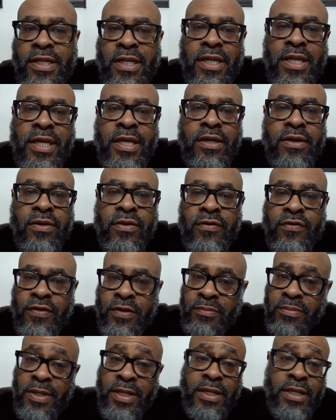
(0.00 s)
the Lakers.
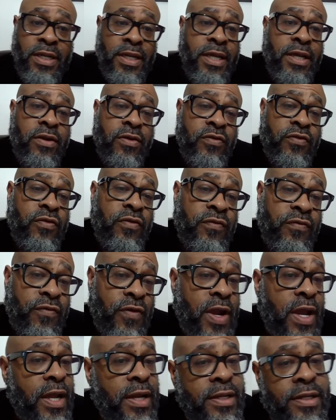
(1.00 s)
They played the Lakers on
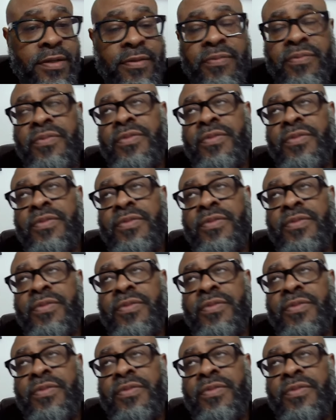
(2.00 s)
Friday.